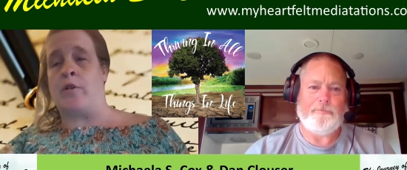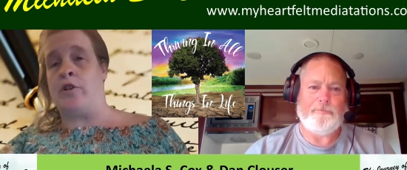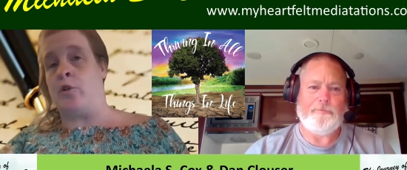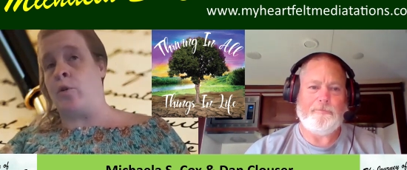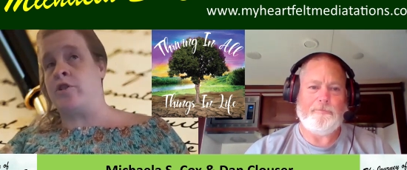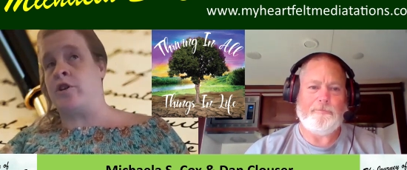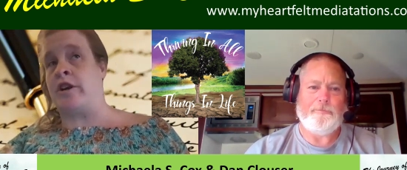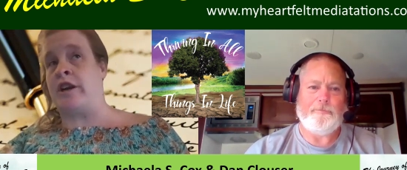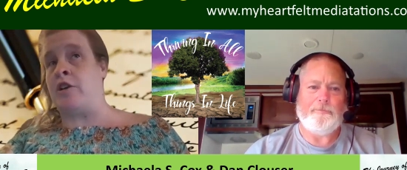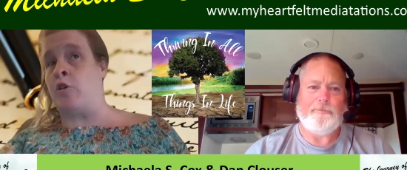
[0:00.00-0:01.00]
Speaker 1: your
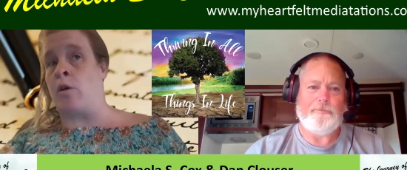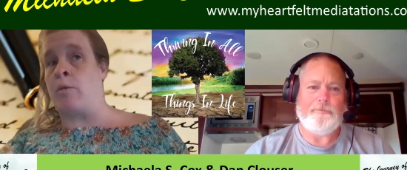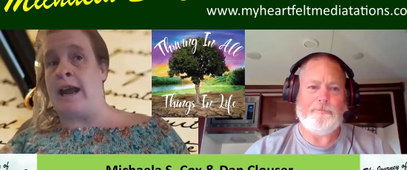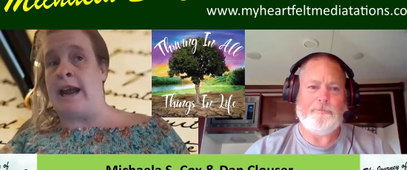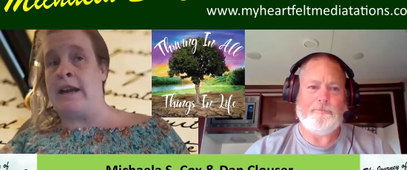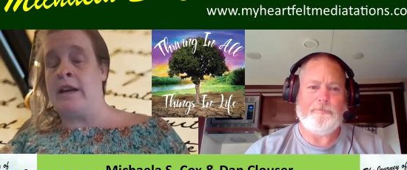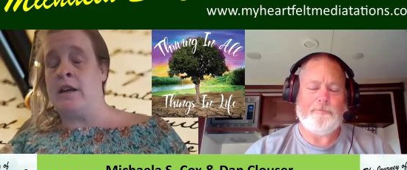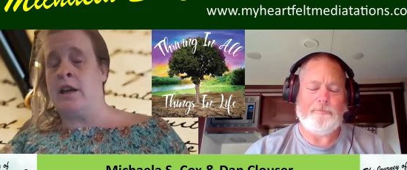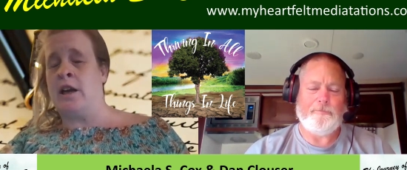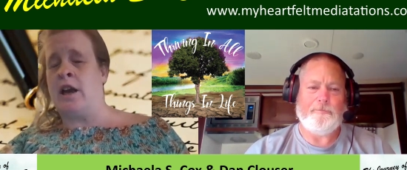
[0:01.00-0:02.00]
journey your way
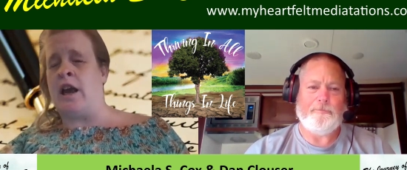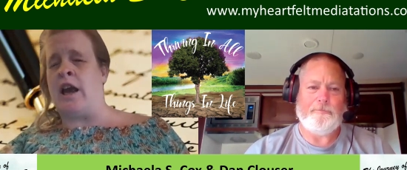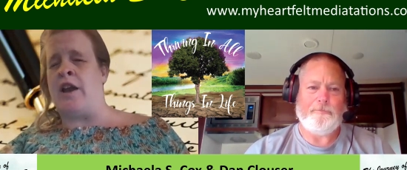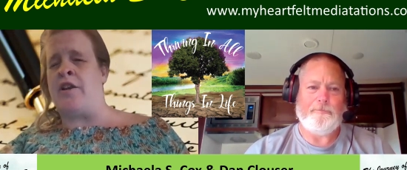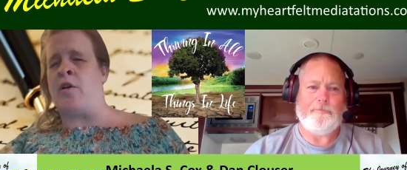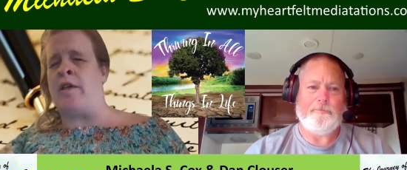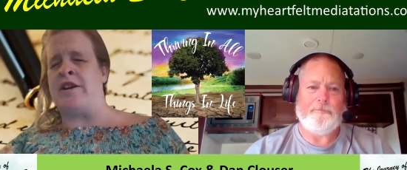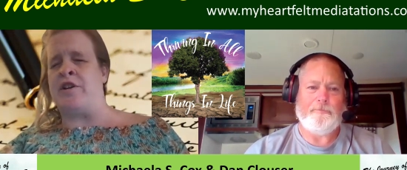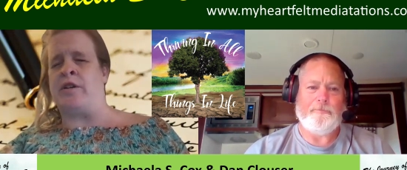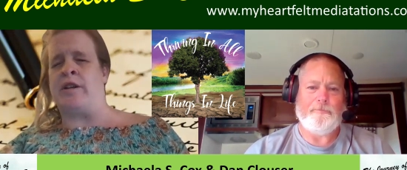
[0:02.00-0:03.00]
and know that
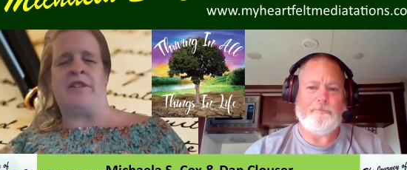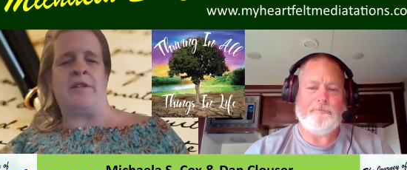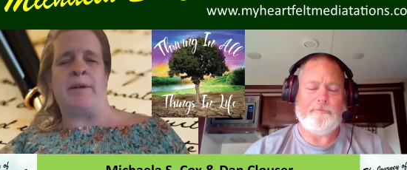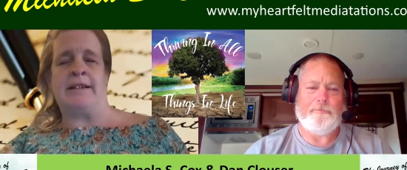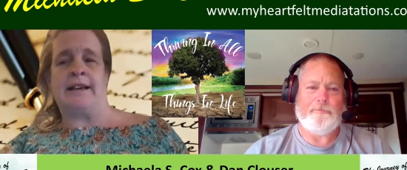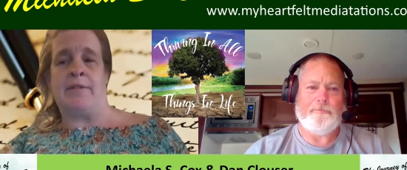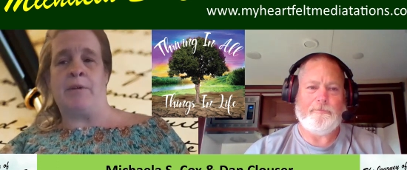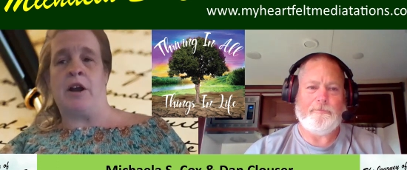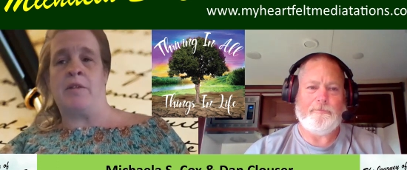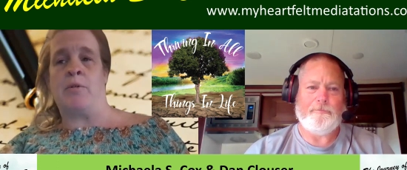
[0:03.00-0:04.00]
you're living the best life
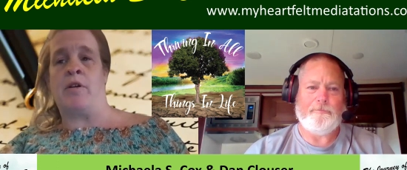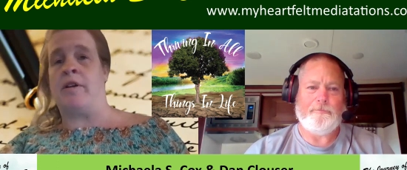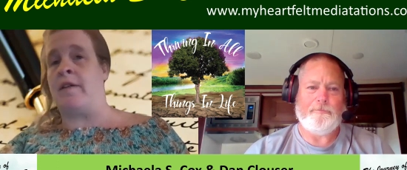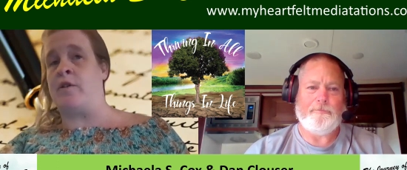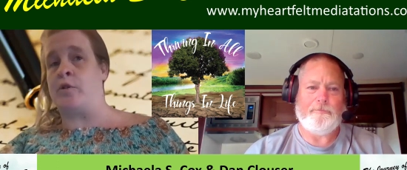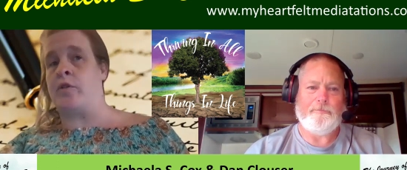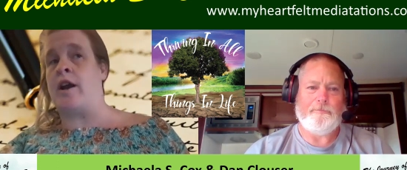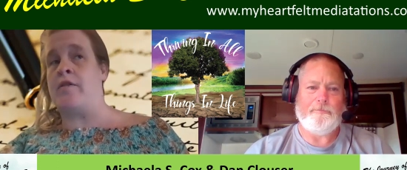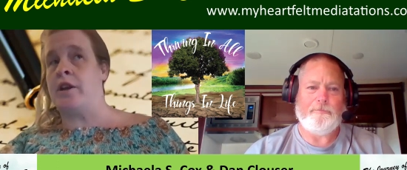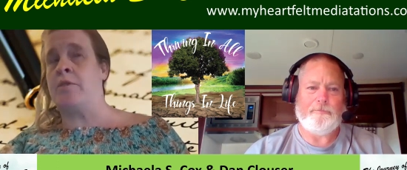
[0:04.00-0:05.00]
possible and you'll
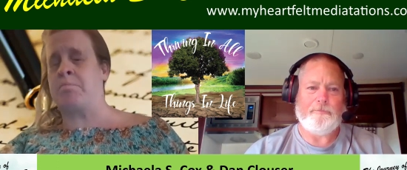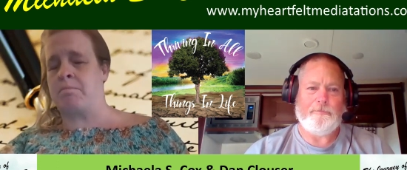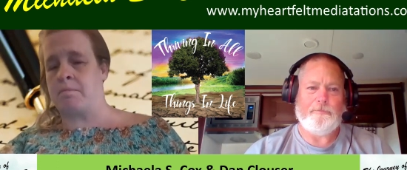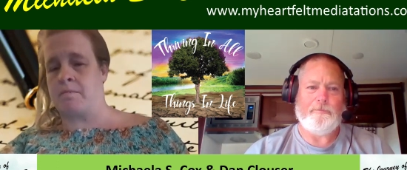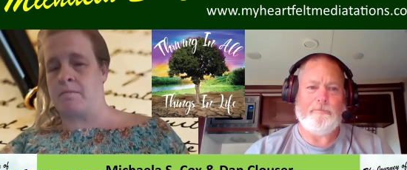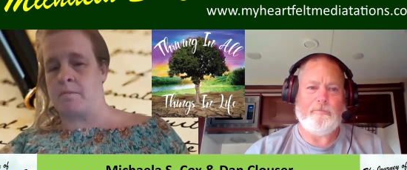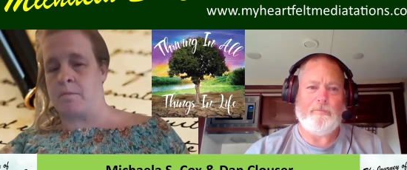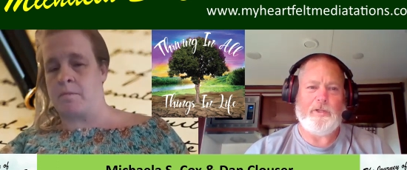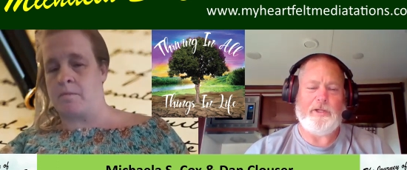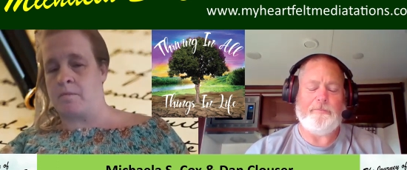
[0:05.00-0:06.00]
thrive in it.
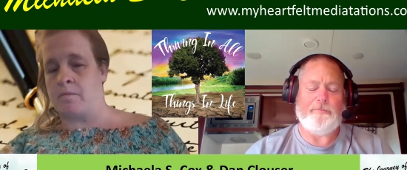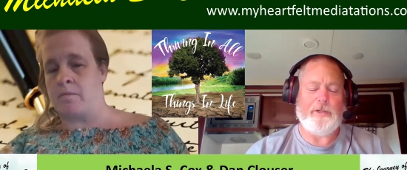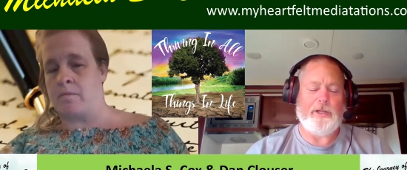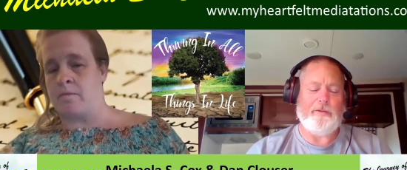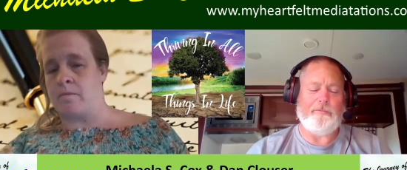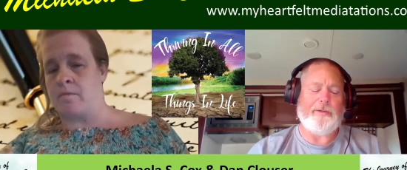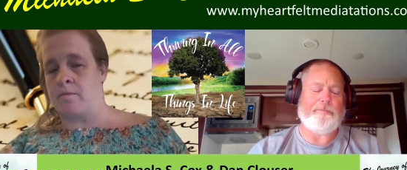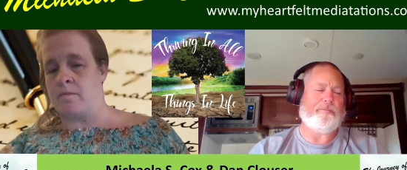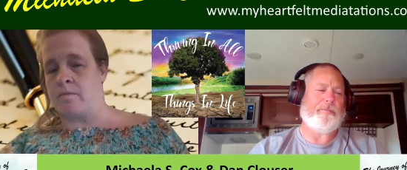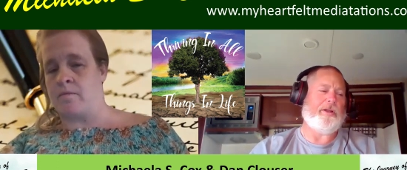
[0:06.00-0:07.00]
Speaker 2: Yeah, I love that.
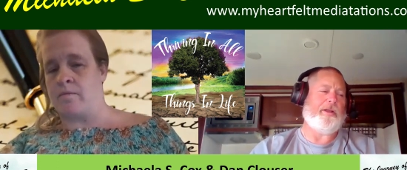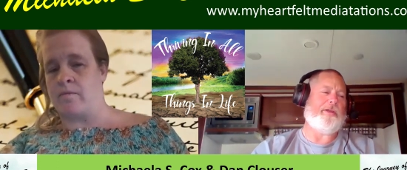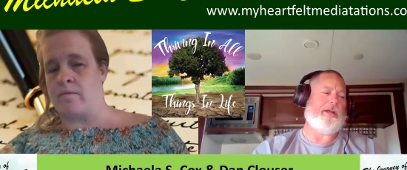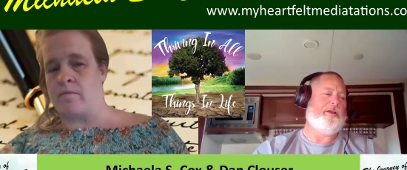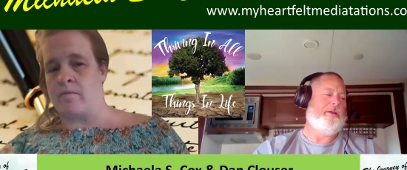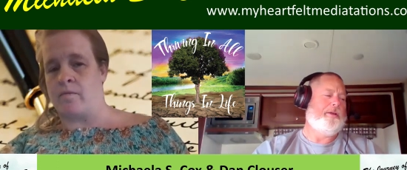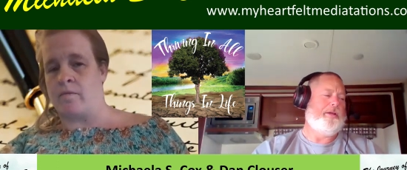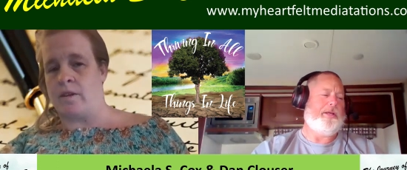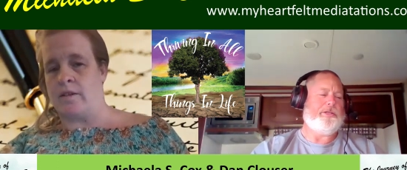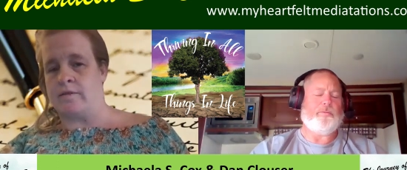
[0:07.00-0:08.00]
I love that.
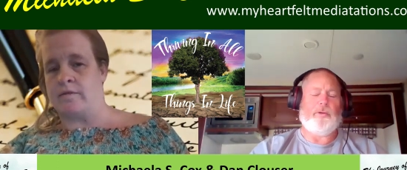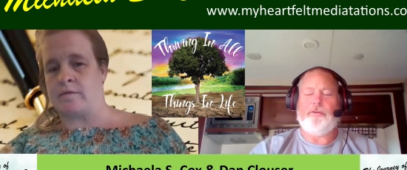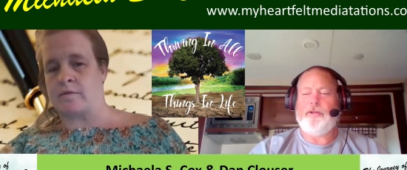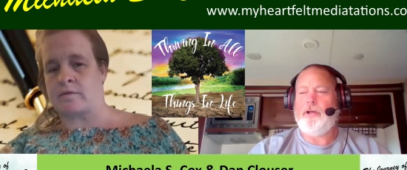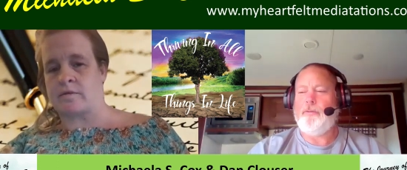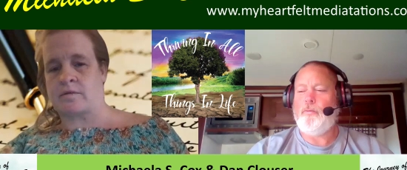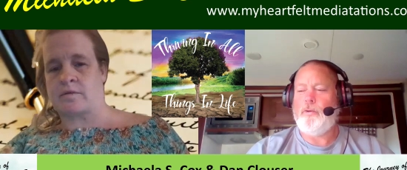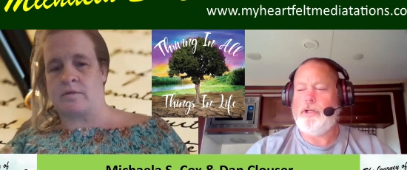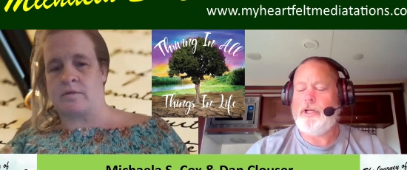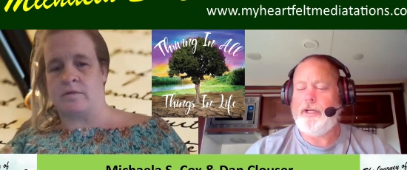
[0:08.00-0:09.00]
And just one thing I
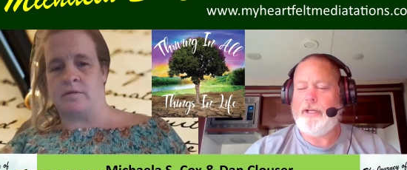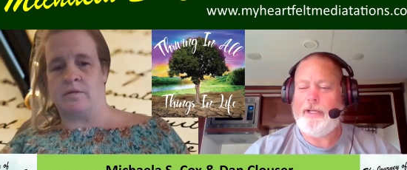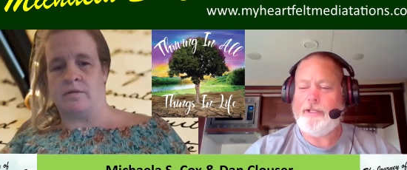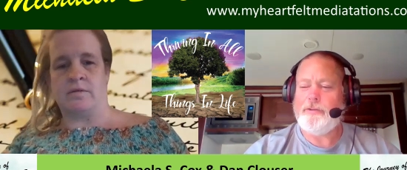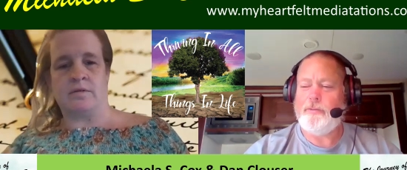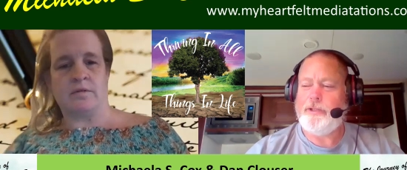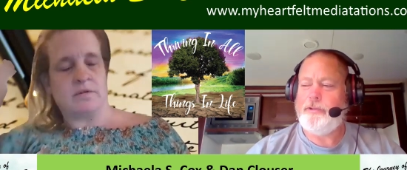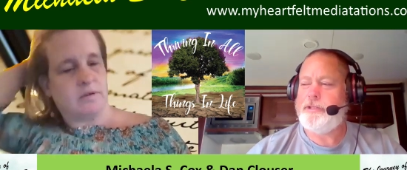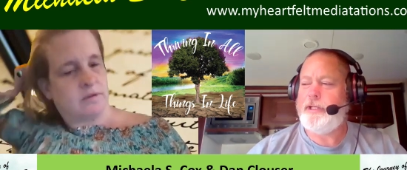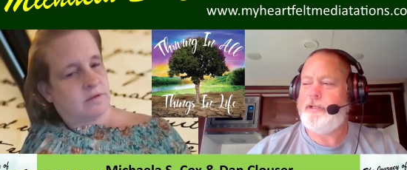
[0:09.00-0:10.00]
want to kind of add to what
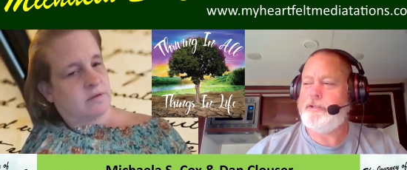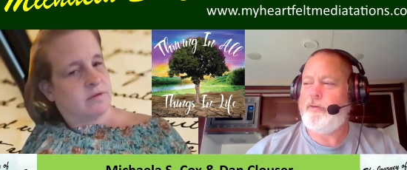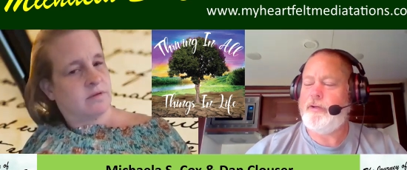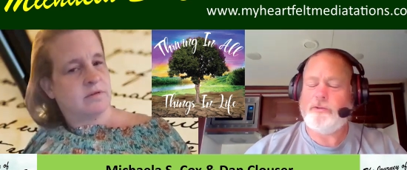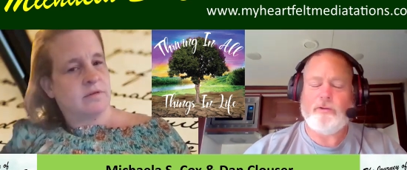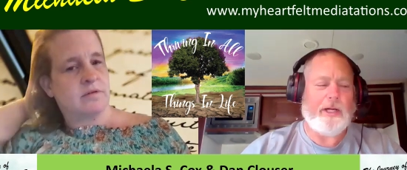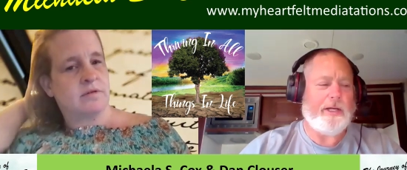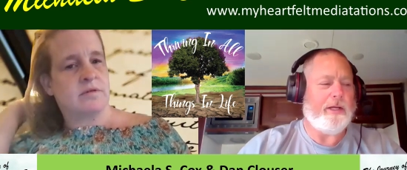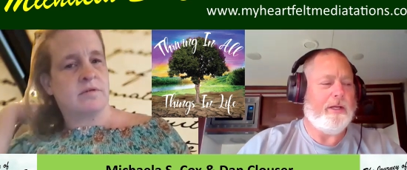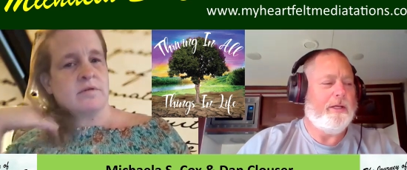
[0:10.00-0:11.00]
you said as far as
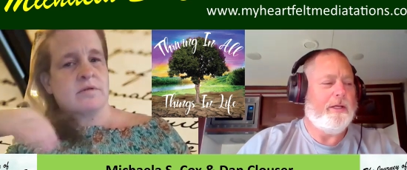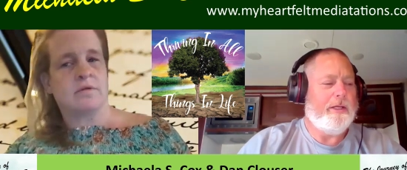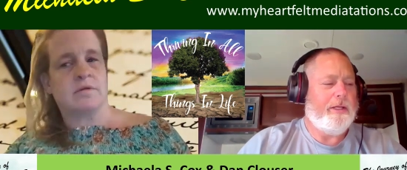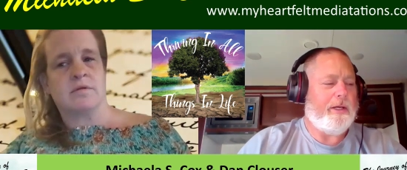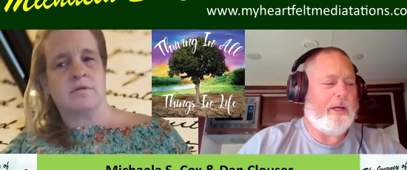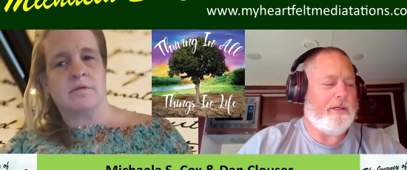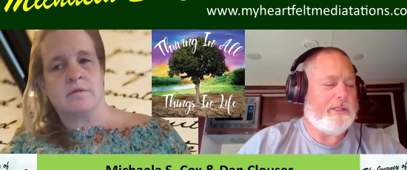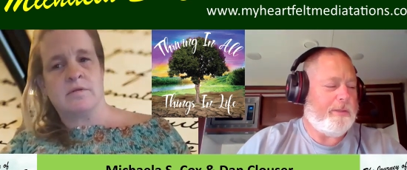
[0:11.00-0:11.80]
writing. I heard